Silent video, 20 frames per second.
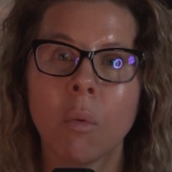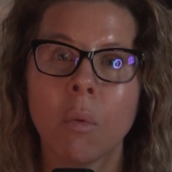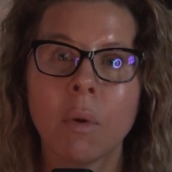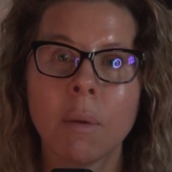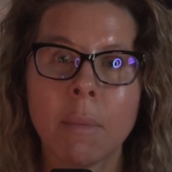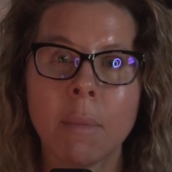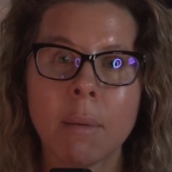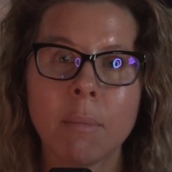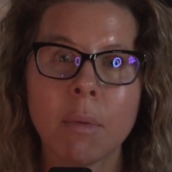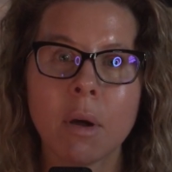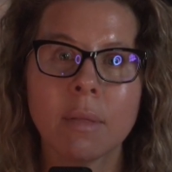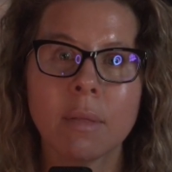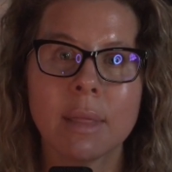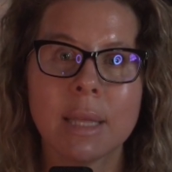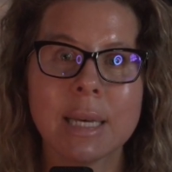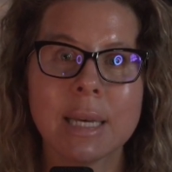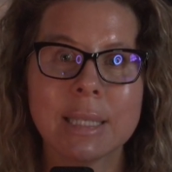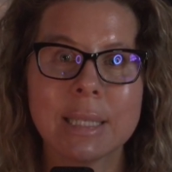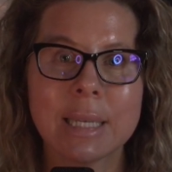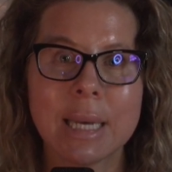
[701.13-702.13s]
Remember,
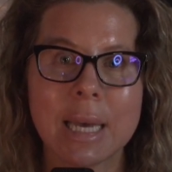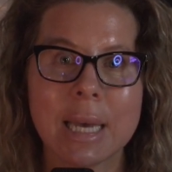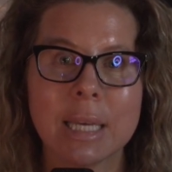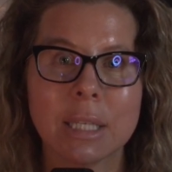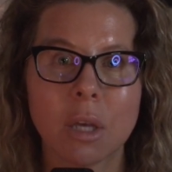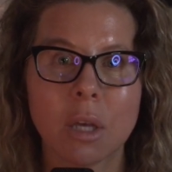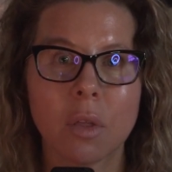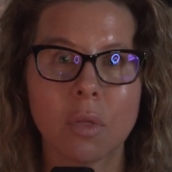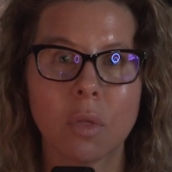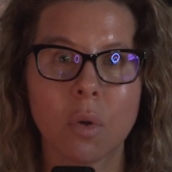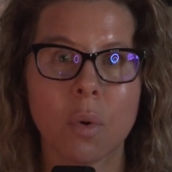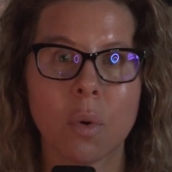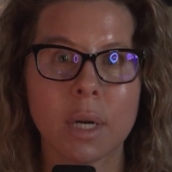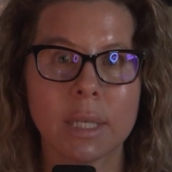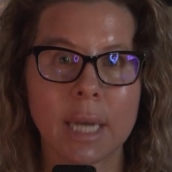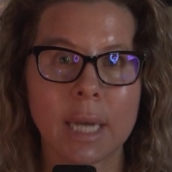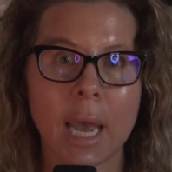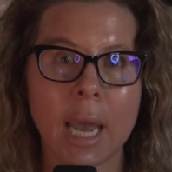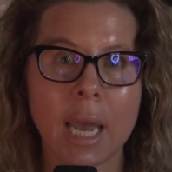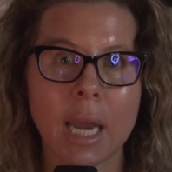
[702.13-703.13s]
this is
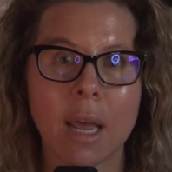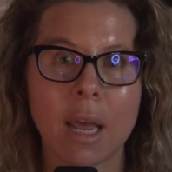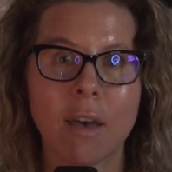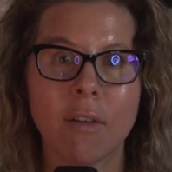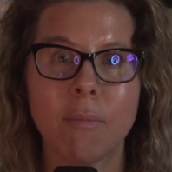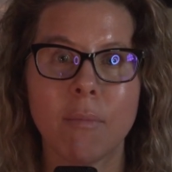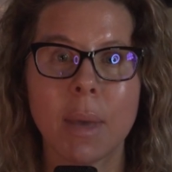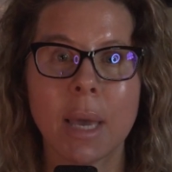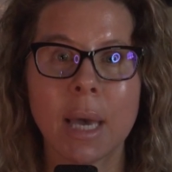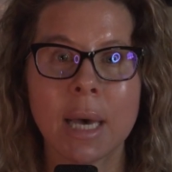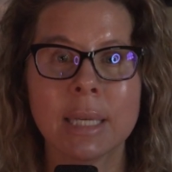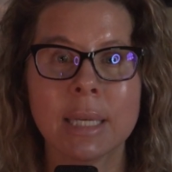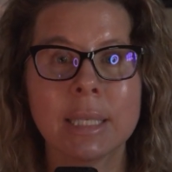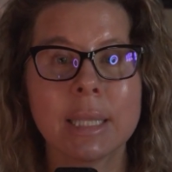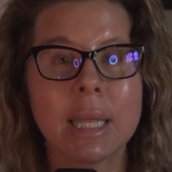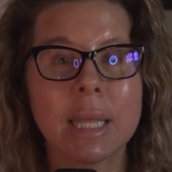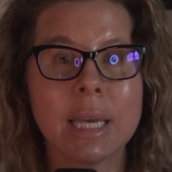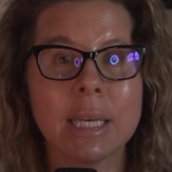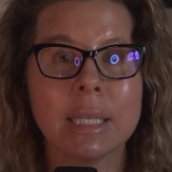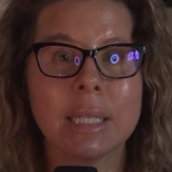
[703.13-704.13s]
authoritative because
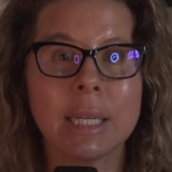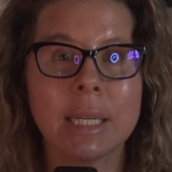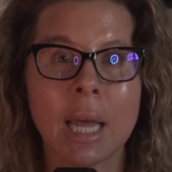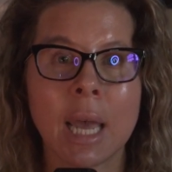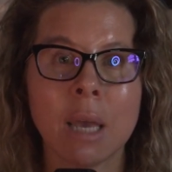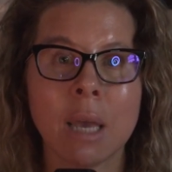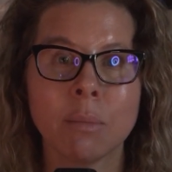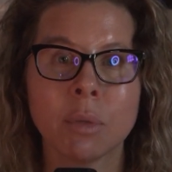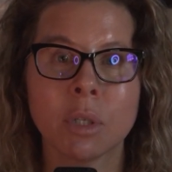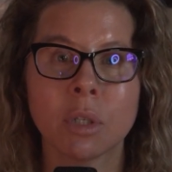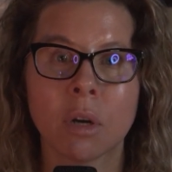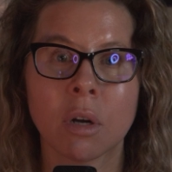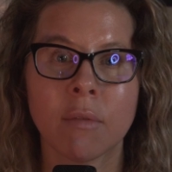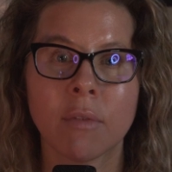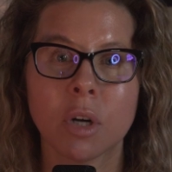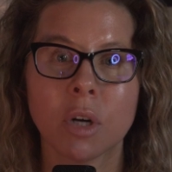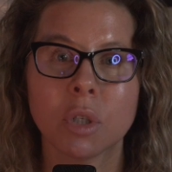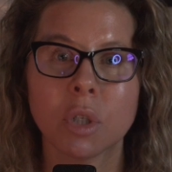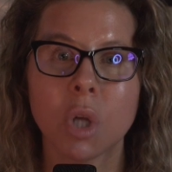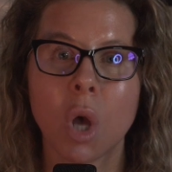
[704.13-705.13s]
these name
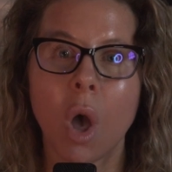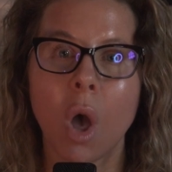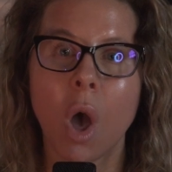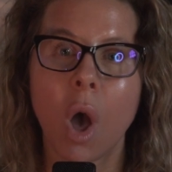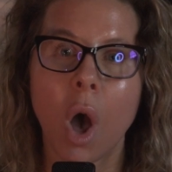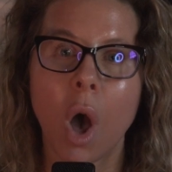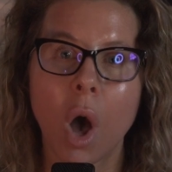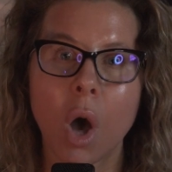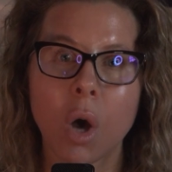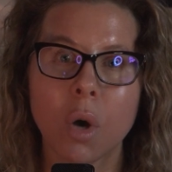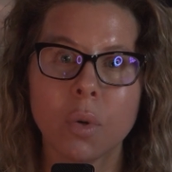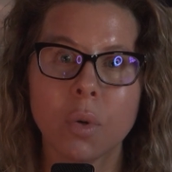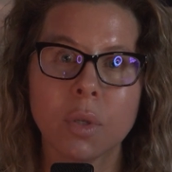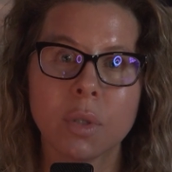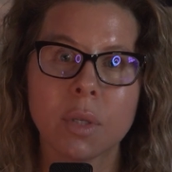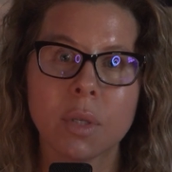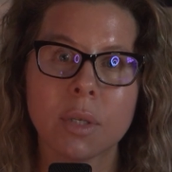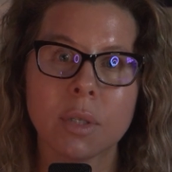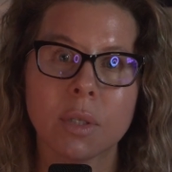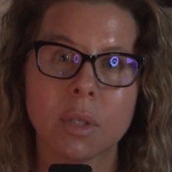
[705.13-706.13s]
servers
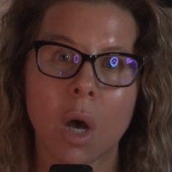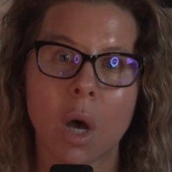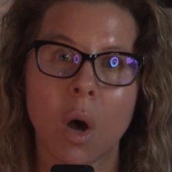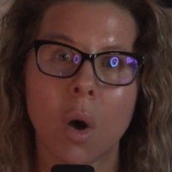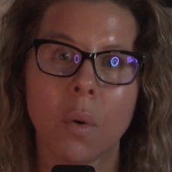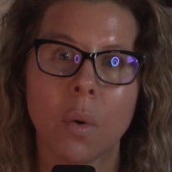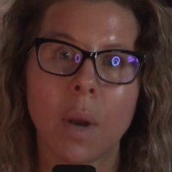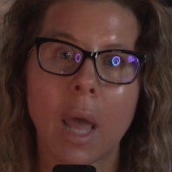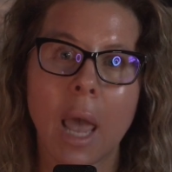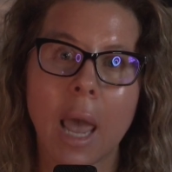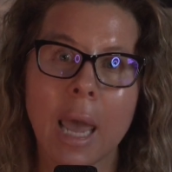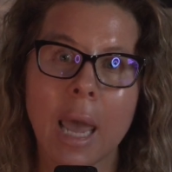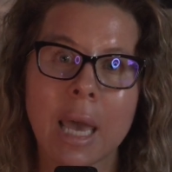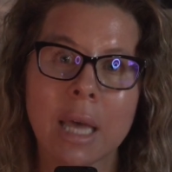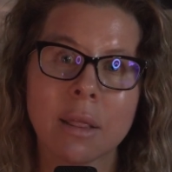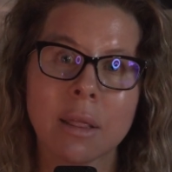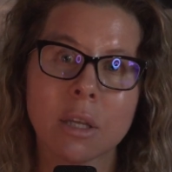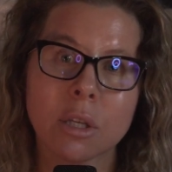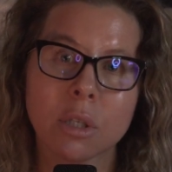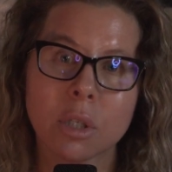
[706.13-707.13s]
host the zone
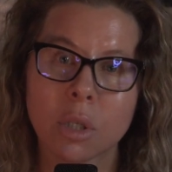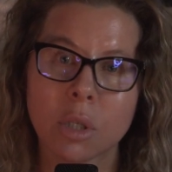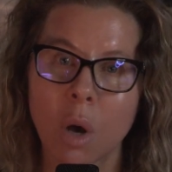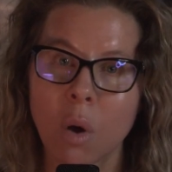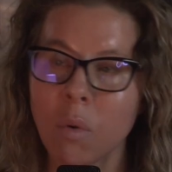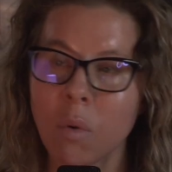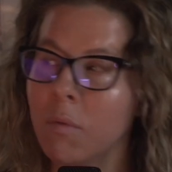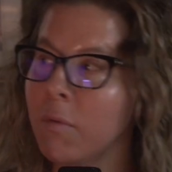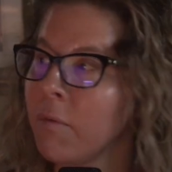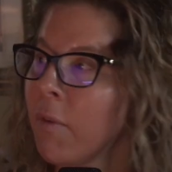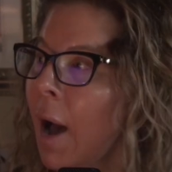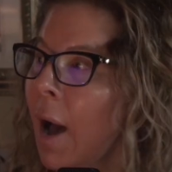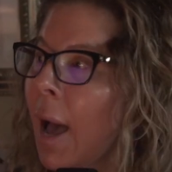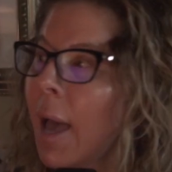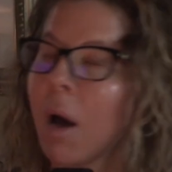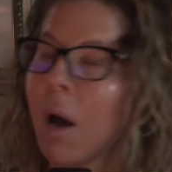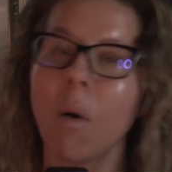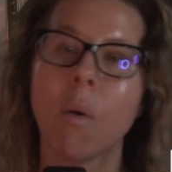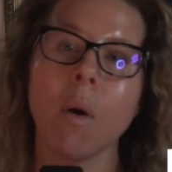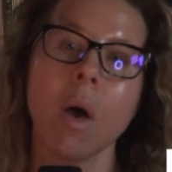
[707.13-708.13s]
and the zone
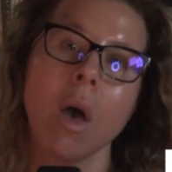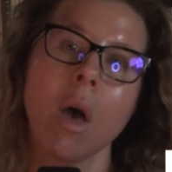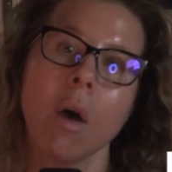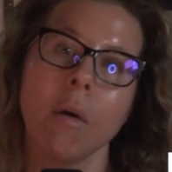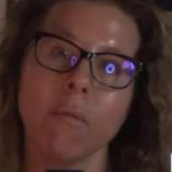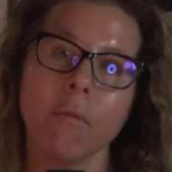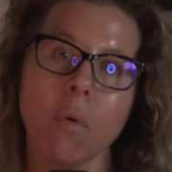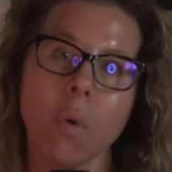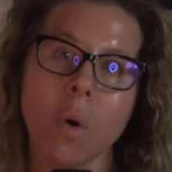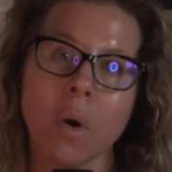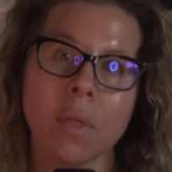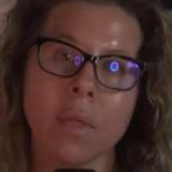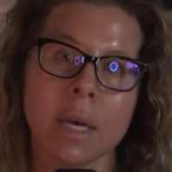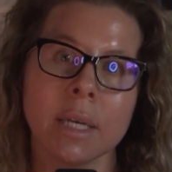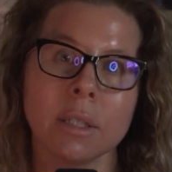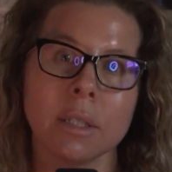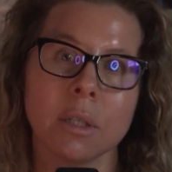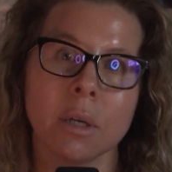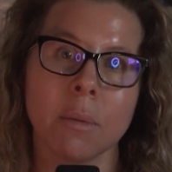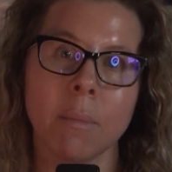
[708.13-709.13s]
file for
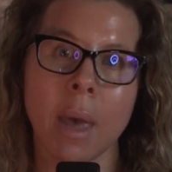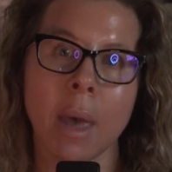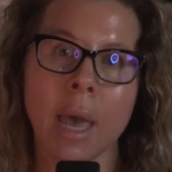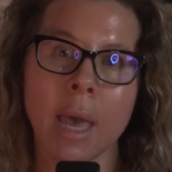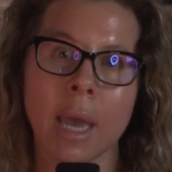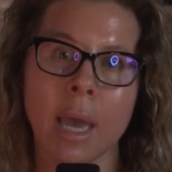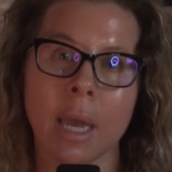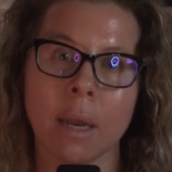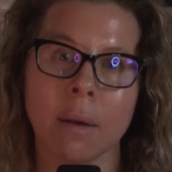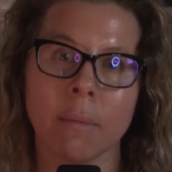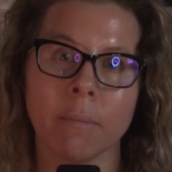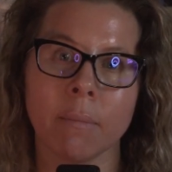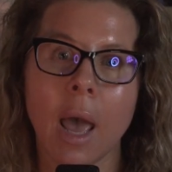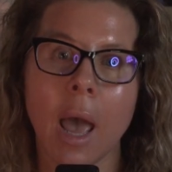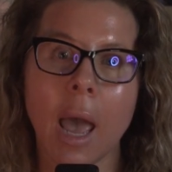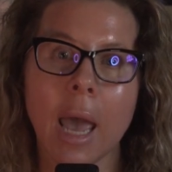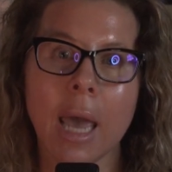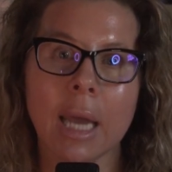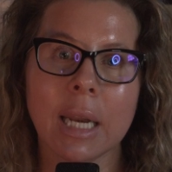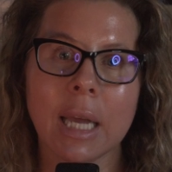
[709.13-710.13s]
this domain
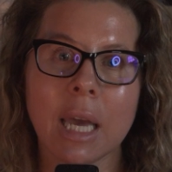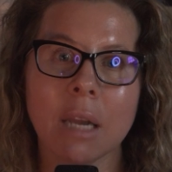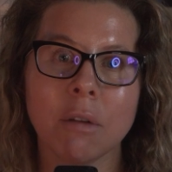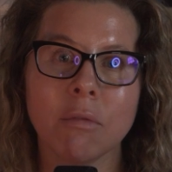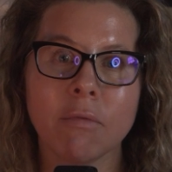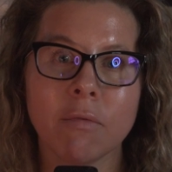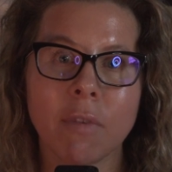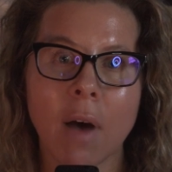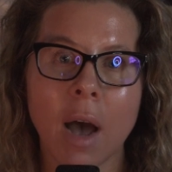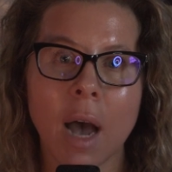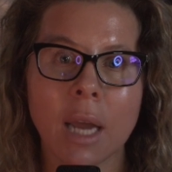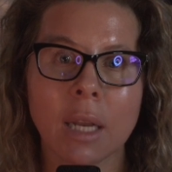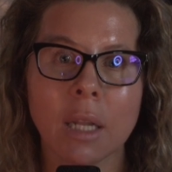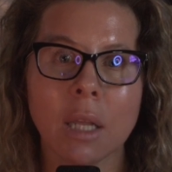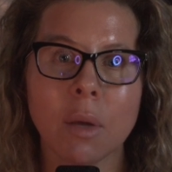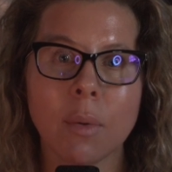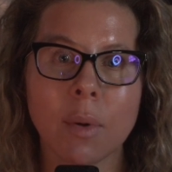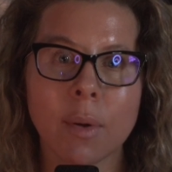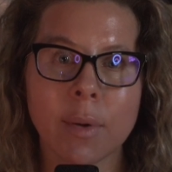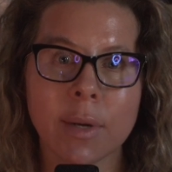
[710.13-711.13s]
and can
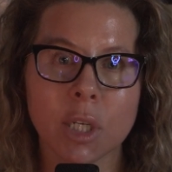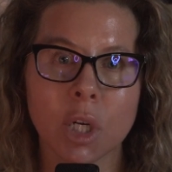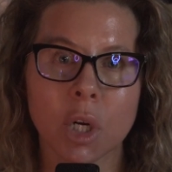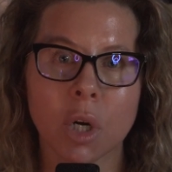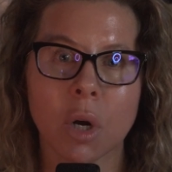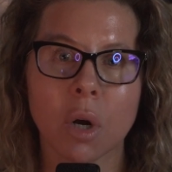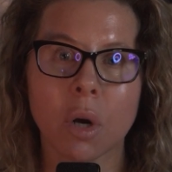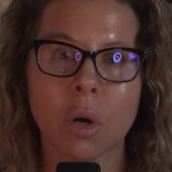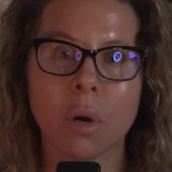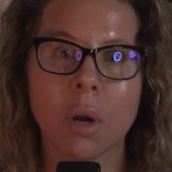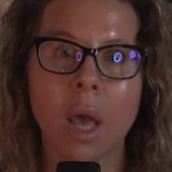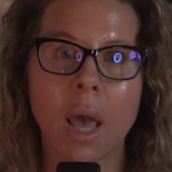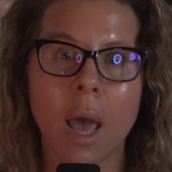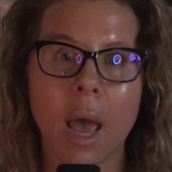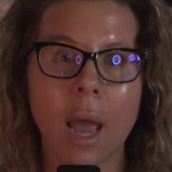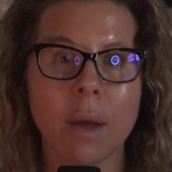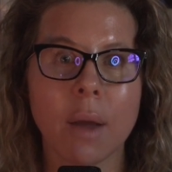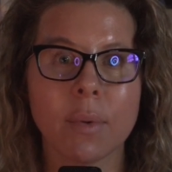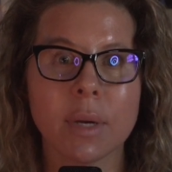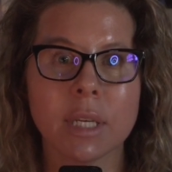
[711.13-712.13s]
finally return
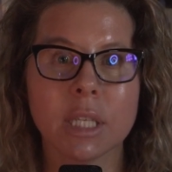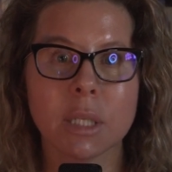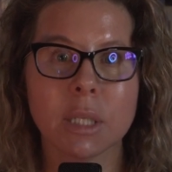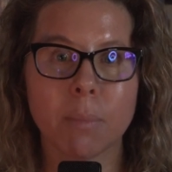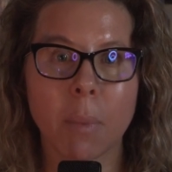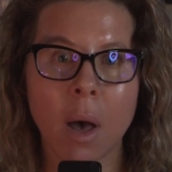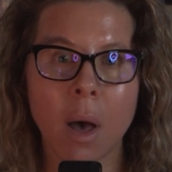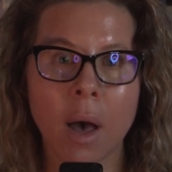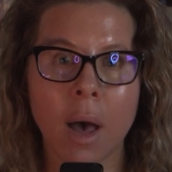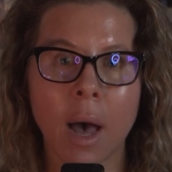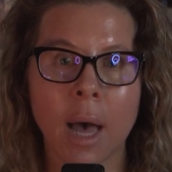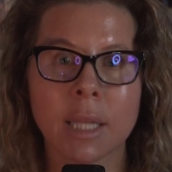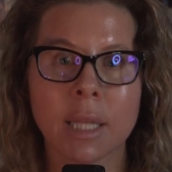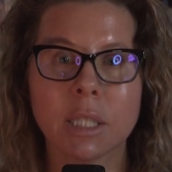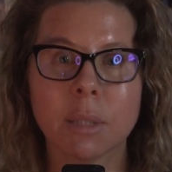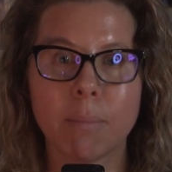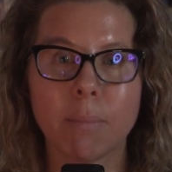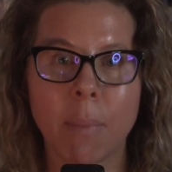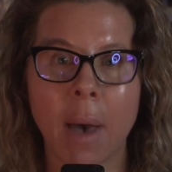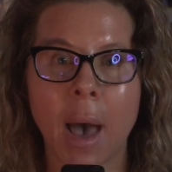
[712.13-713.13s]
a
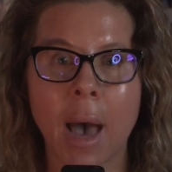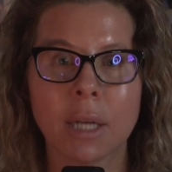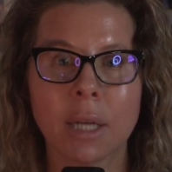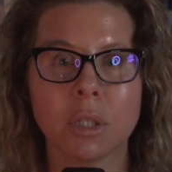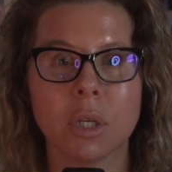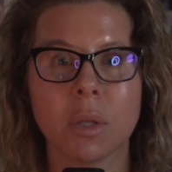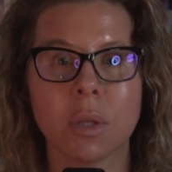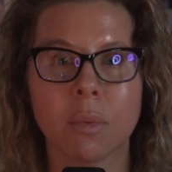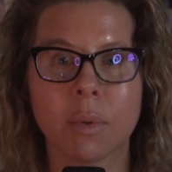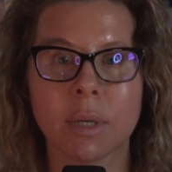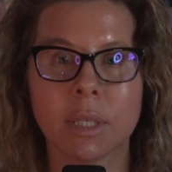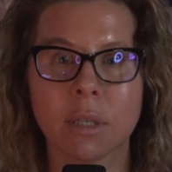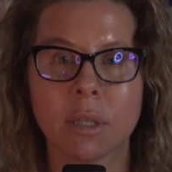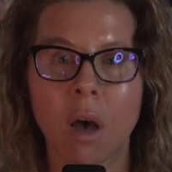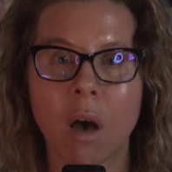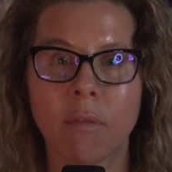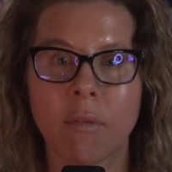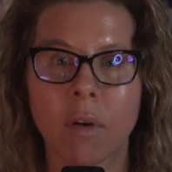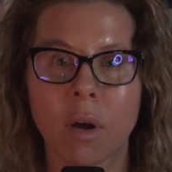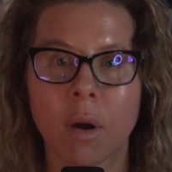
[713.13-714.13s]
response back to the
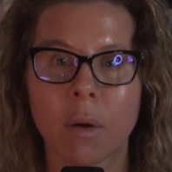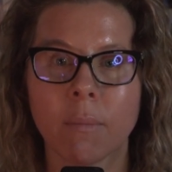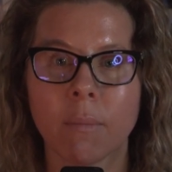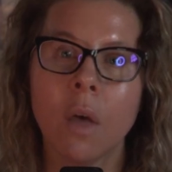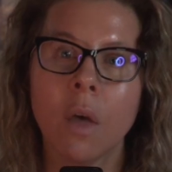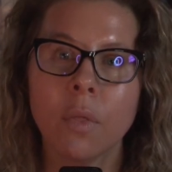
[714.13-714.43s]
resolver.